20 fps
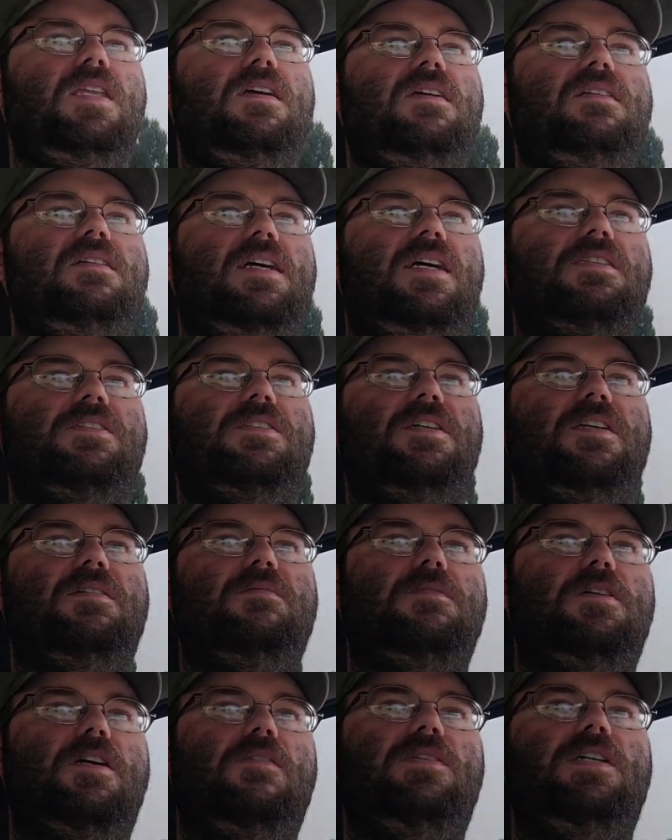That's good.
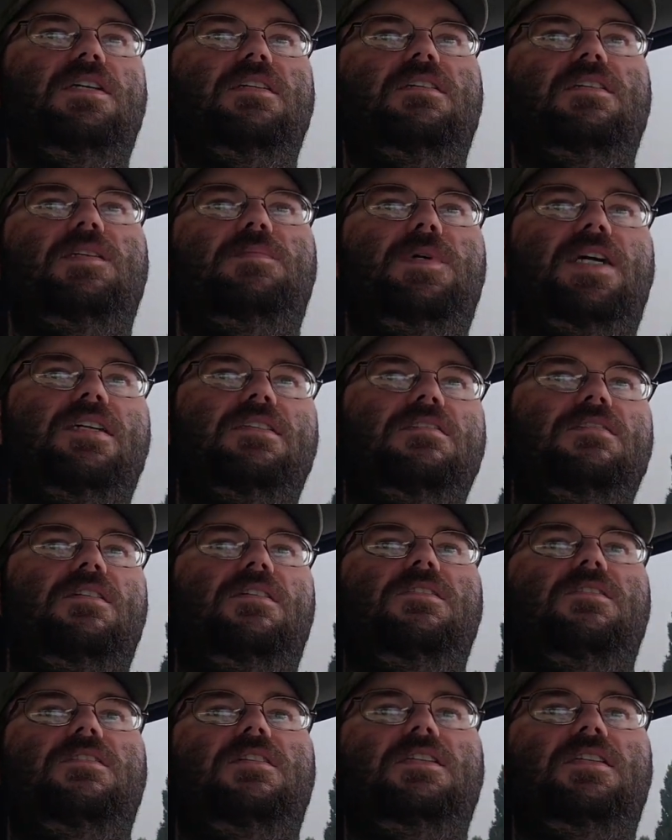No vehicular
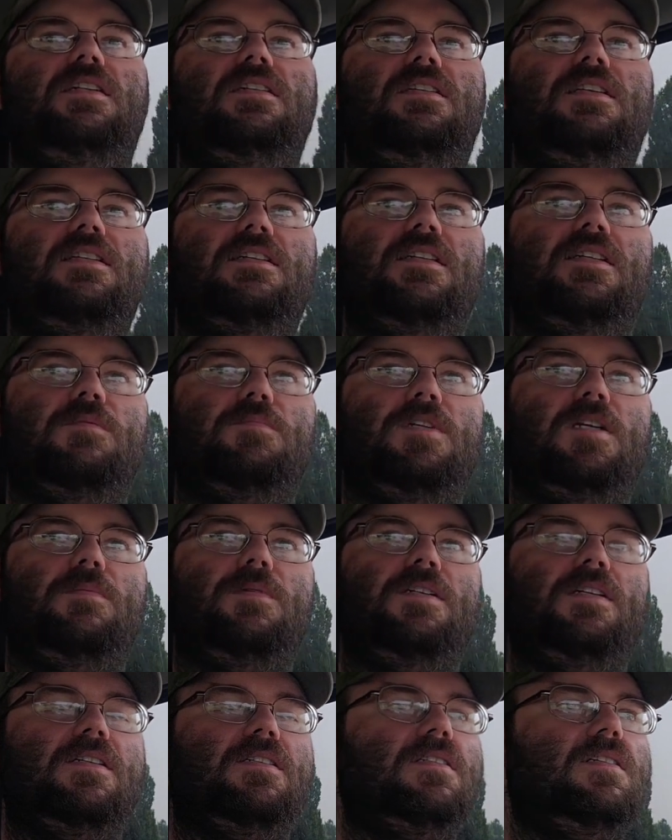manslaughter or anything like that at the
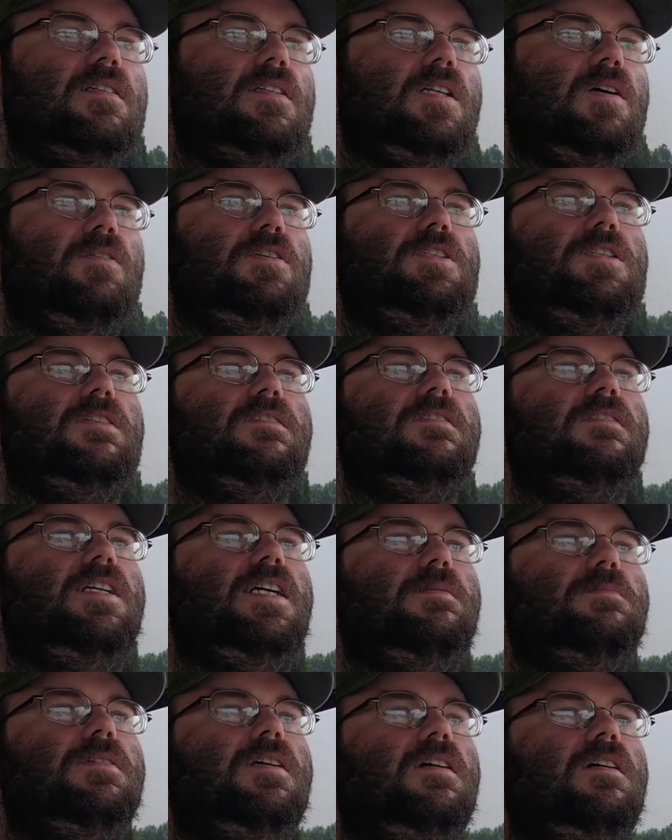moment. That's good. No insurance
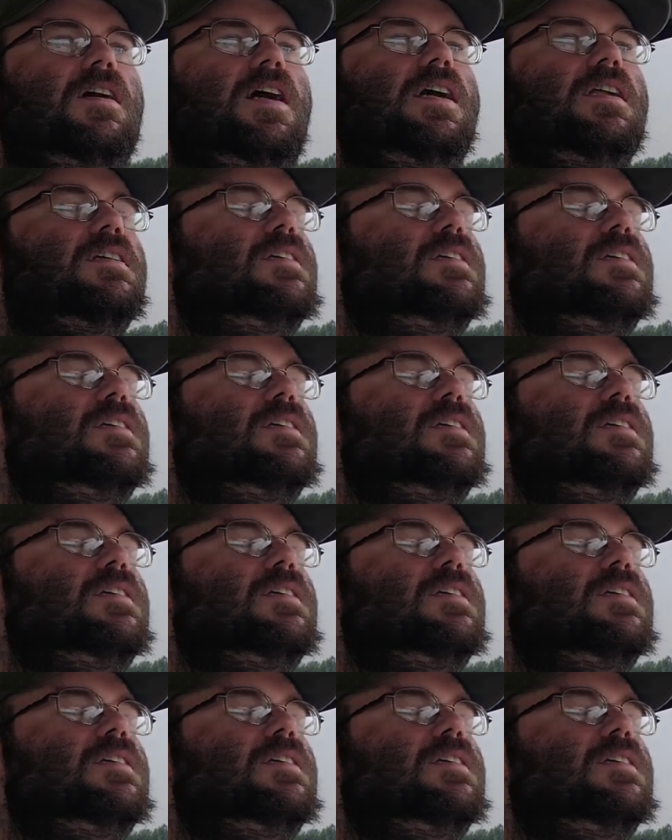claims. All right.